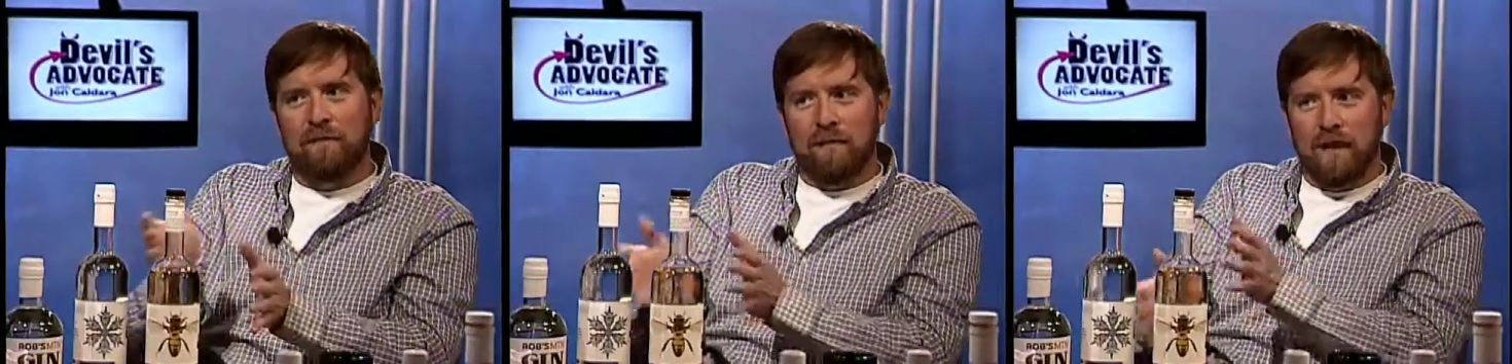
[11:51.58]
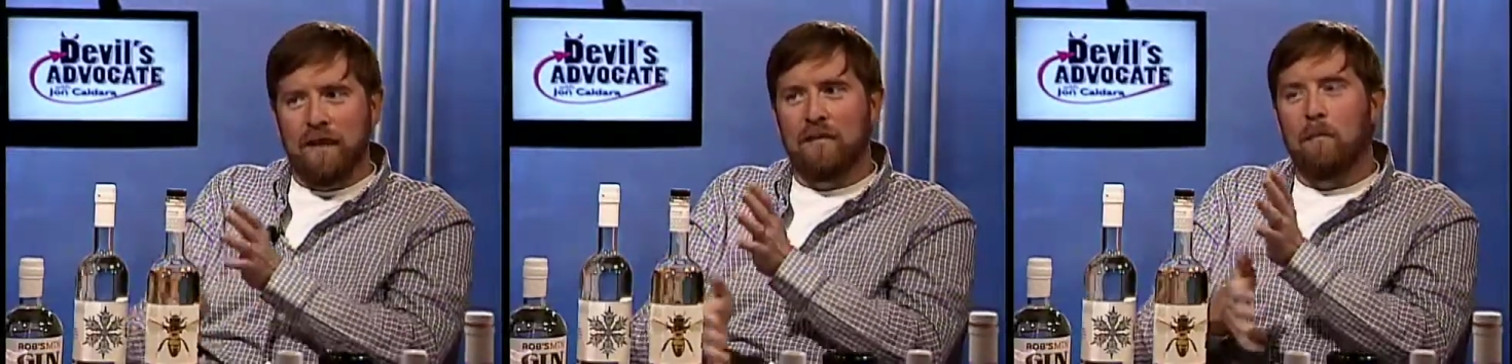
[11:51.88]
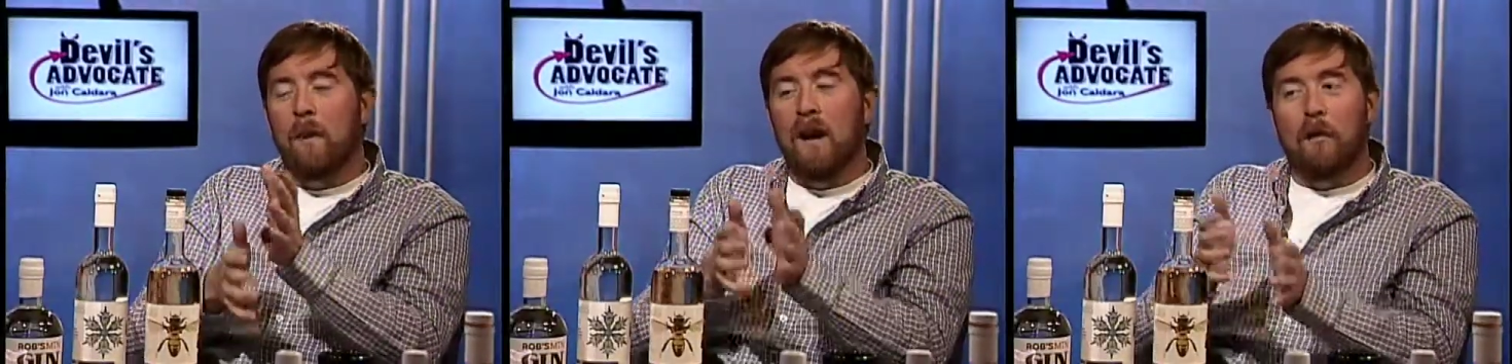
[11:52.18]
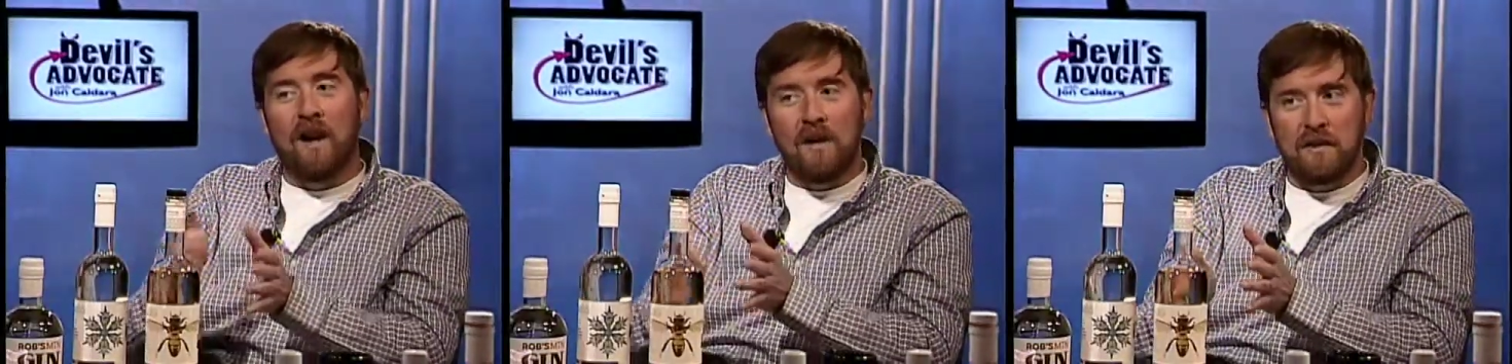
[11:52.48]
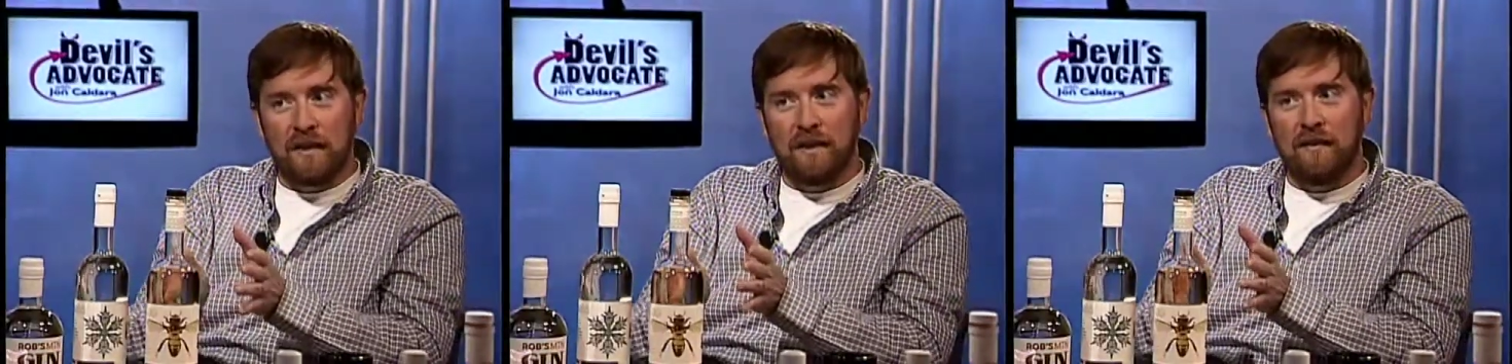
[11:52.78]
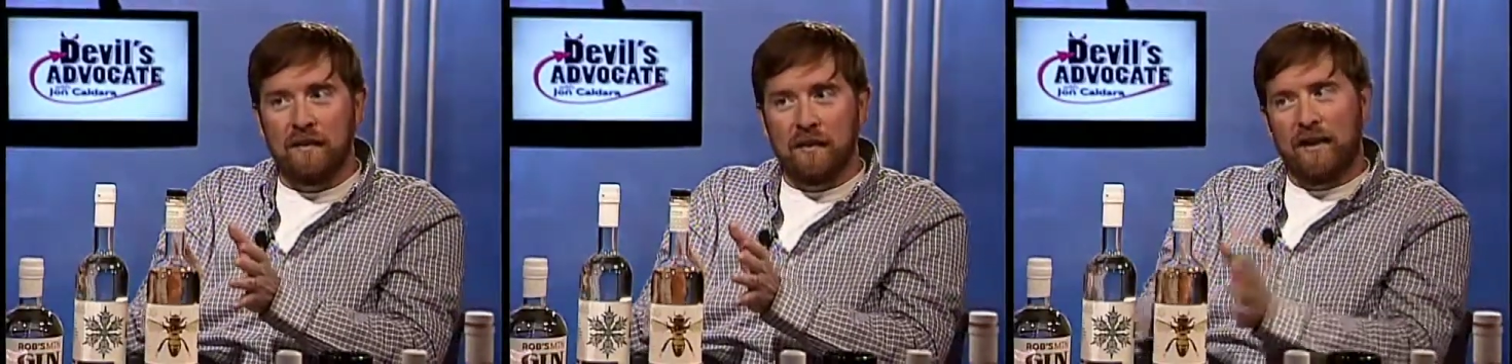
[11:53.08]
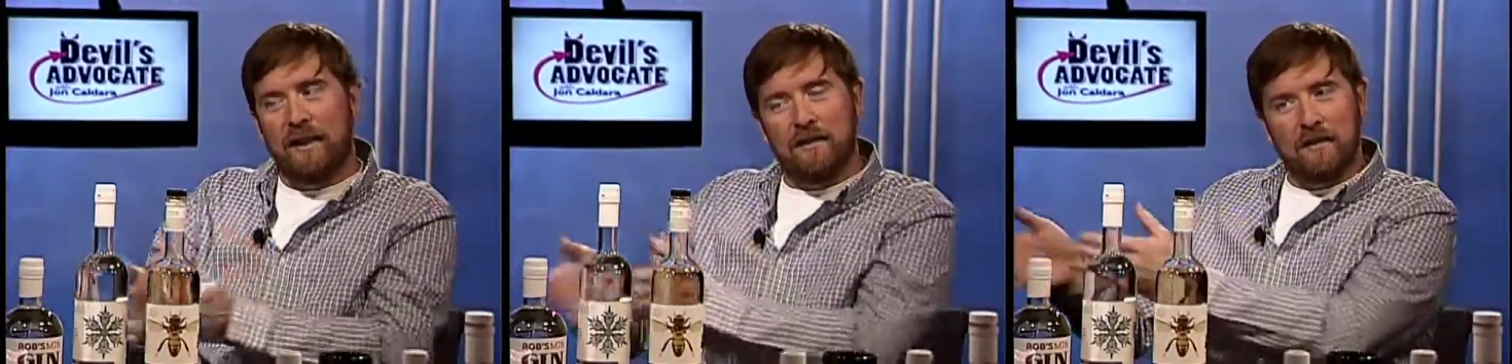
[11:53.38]
in moderation so that
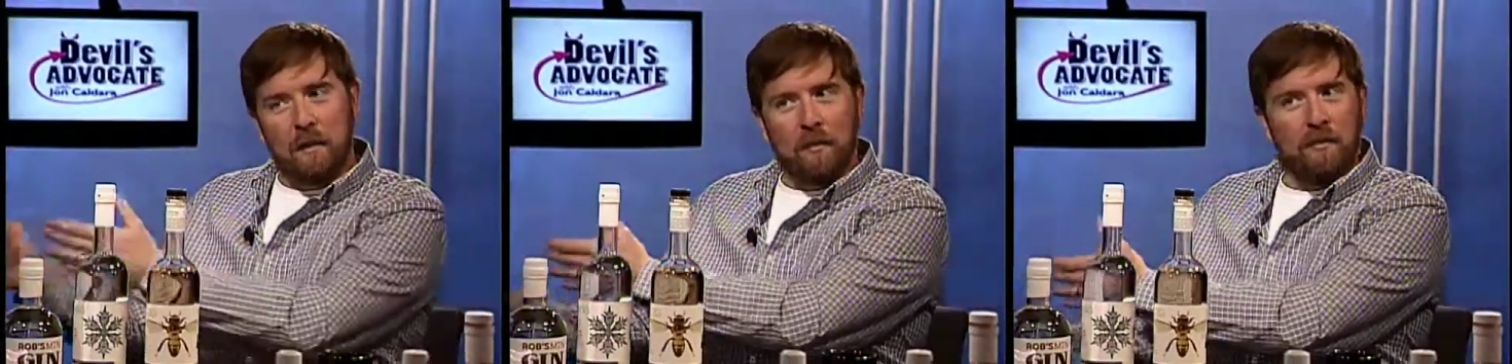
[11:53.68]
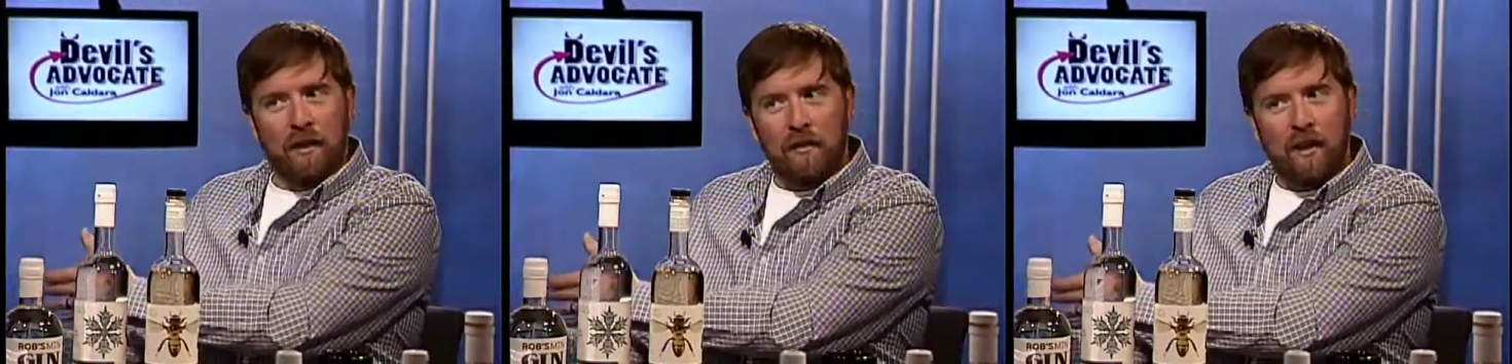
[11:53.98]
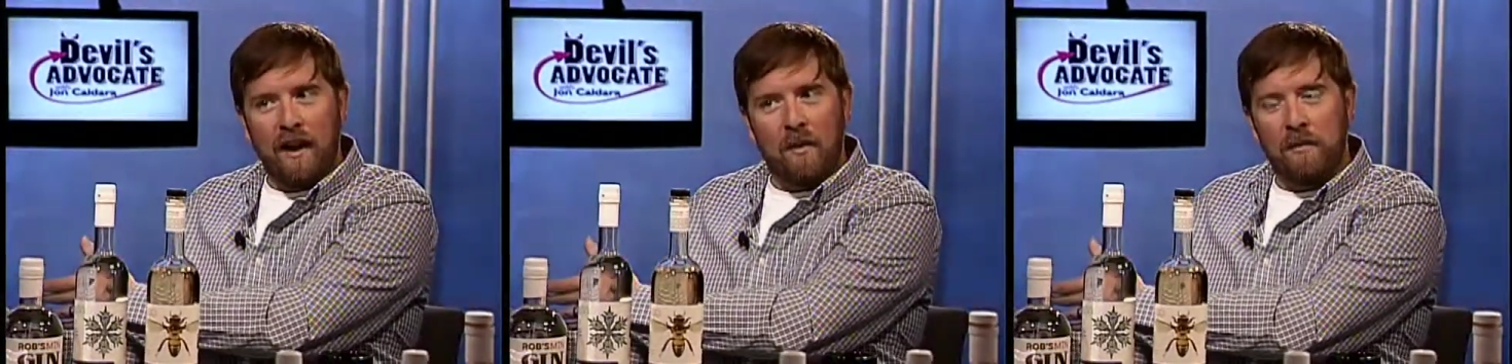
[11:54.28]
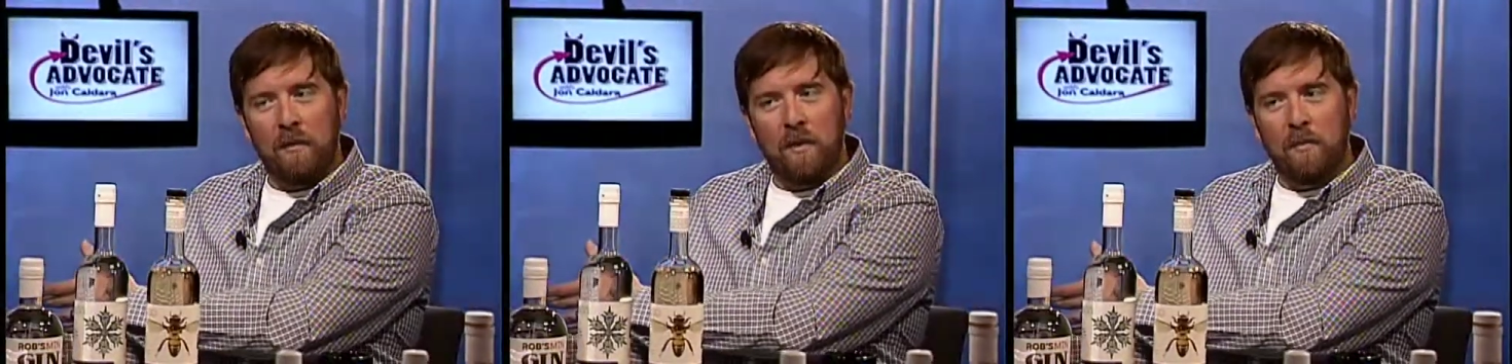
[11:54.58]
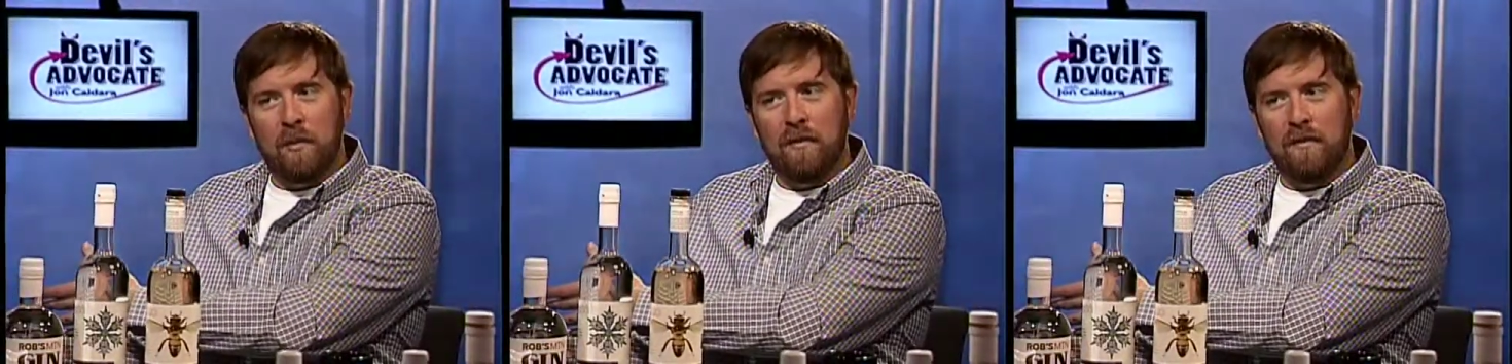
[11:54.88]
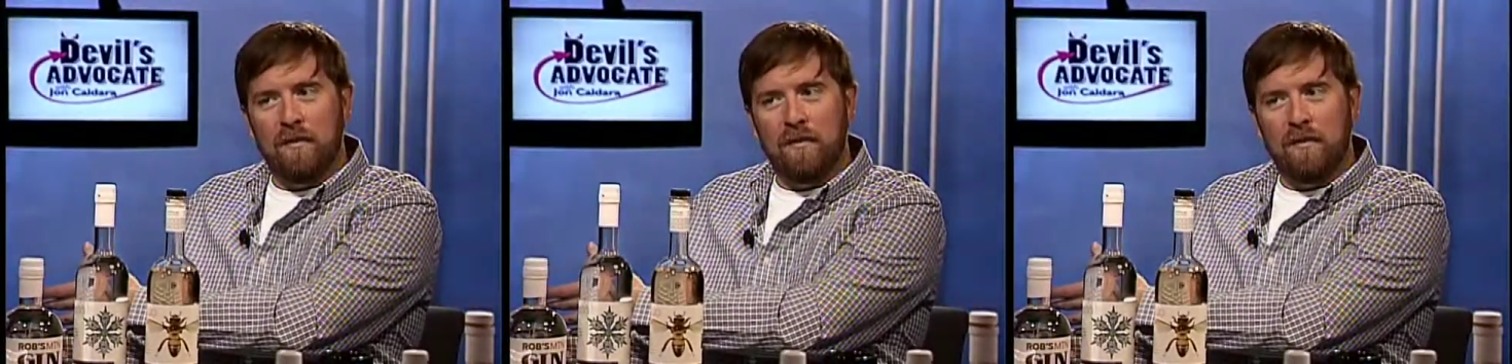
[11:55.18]
they can still be very, very healthy people.